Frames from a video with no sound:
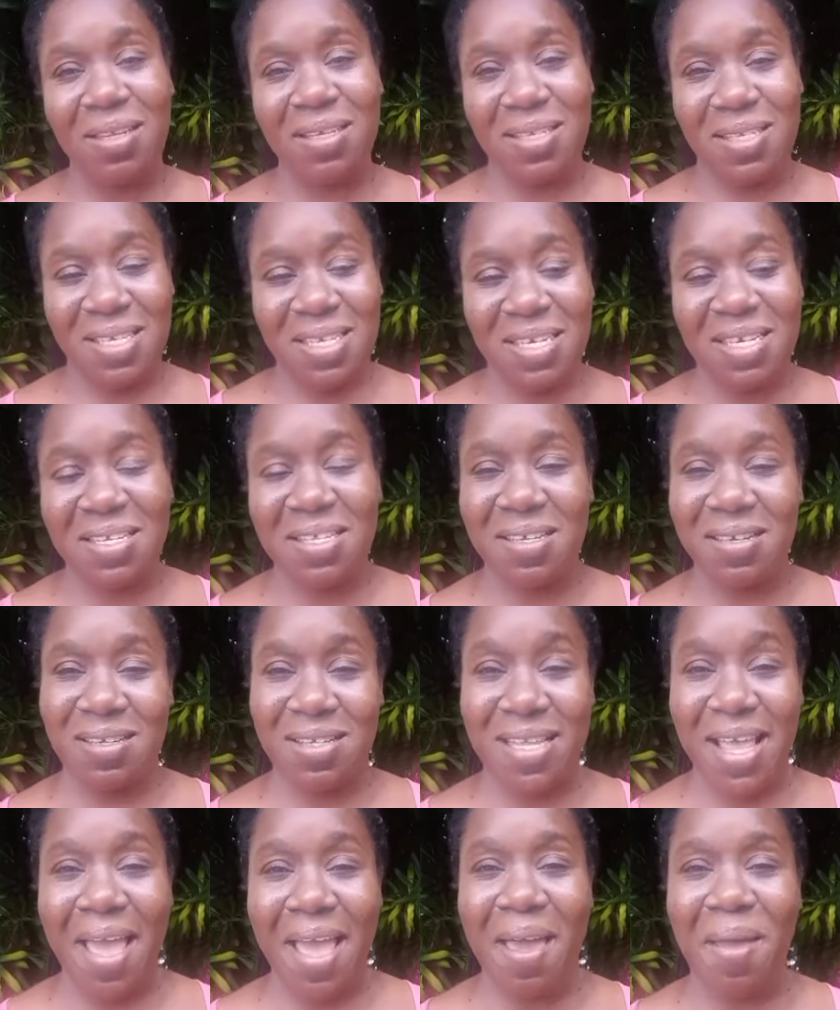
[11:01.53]
the seed is the
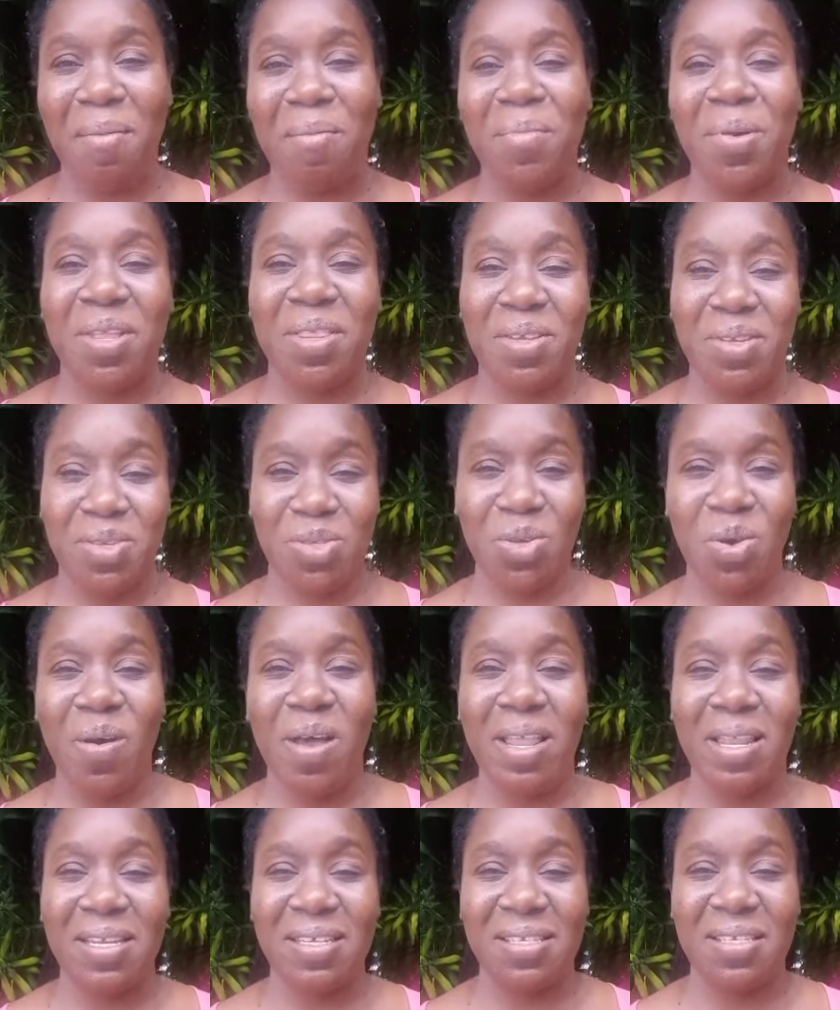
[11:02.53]
same, but the
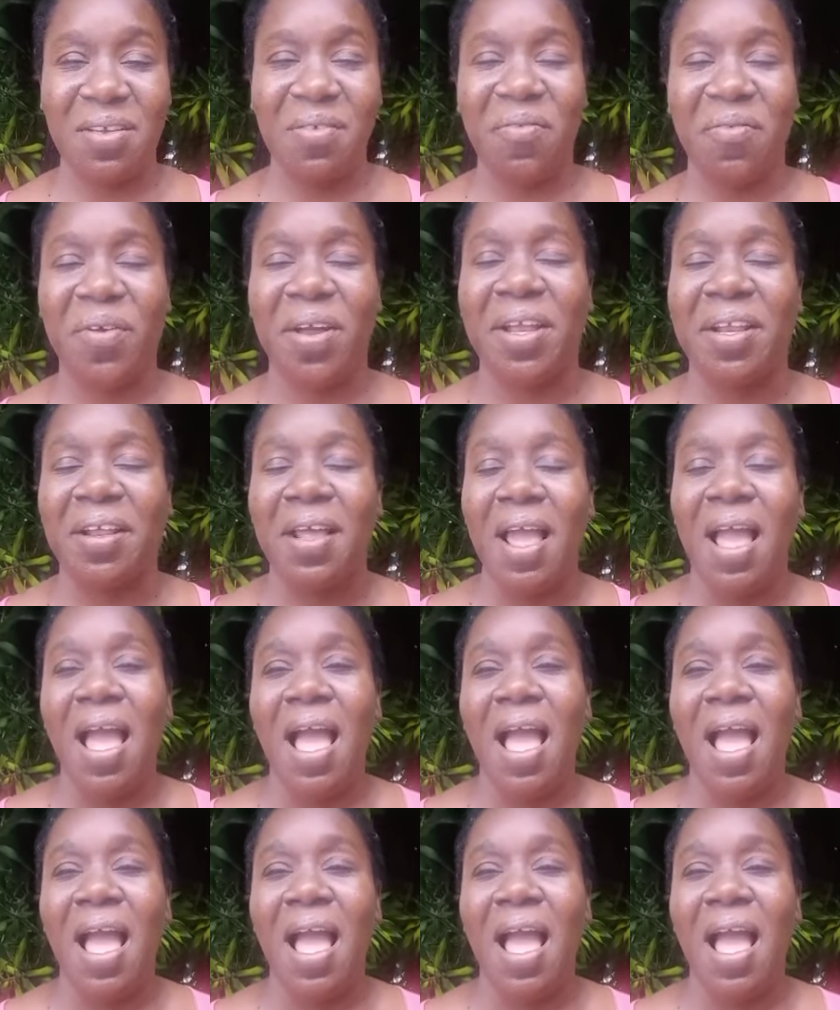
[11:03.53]
soil is different.